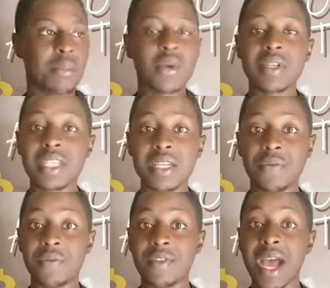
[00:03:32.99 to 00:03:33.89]
Because
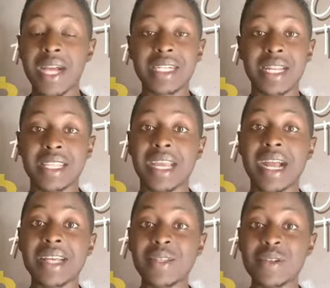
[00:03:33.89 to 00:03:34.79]
if actually the
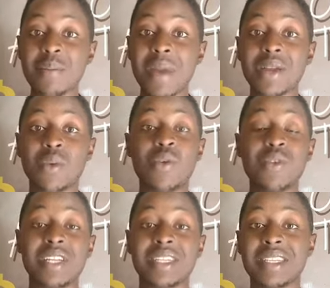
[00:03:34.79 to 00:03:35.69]
customer
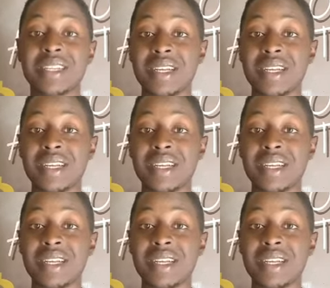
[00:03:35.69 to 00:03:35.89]
couldn't